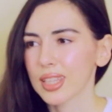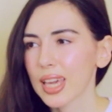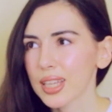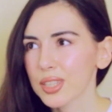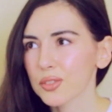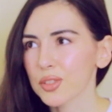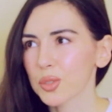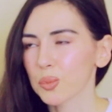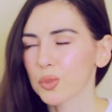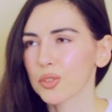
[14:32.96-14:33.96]
The end of
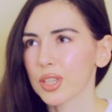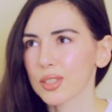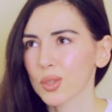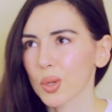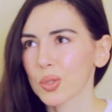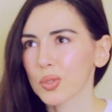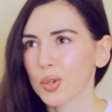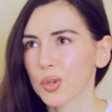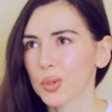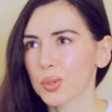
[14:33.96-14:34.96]
this movie is
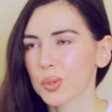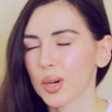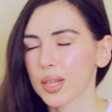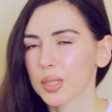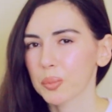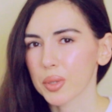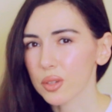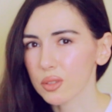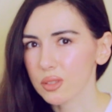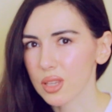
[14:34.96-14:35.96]
also quite
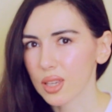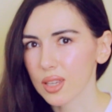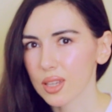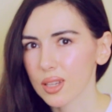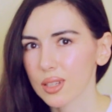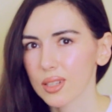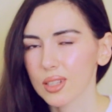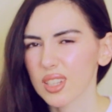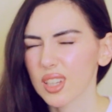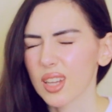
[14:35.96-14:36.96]
piercing,
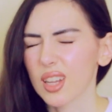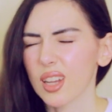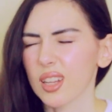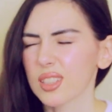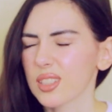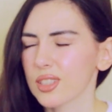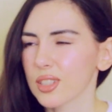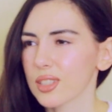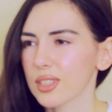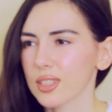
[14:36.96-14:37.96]
and
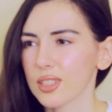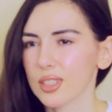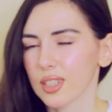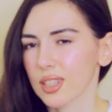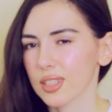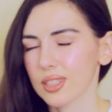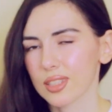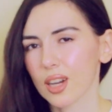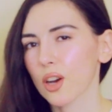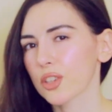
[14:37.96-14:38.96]
just,
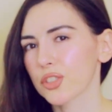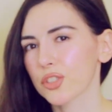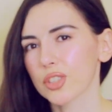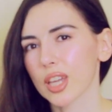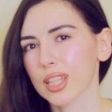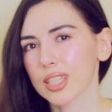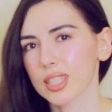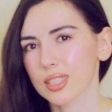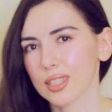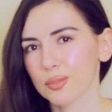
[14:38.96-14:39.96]
it's the harsh
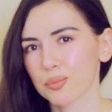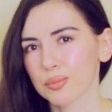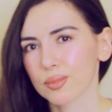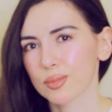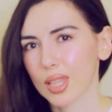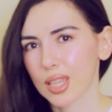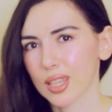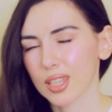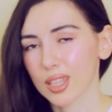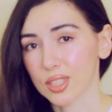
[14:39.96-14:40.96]
reality.
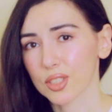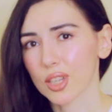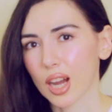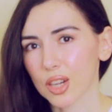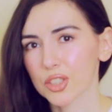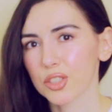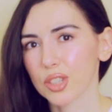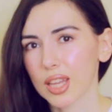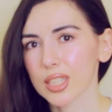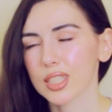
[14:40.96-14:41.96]
It's the harsh
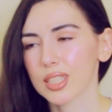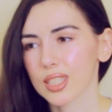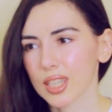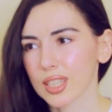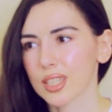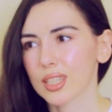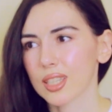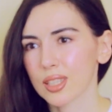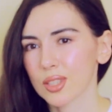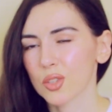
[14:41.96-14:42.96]
reality, and it
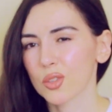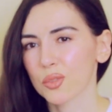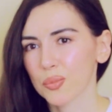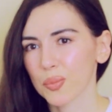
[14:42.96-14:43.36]
is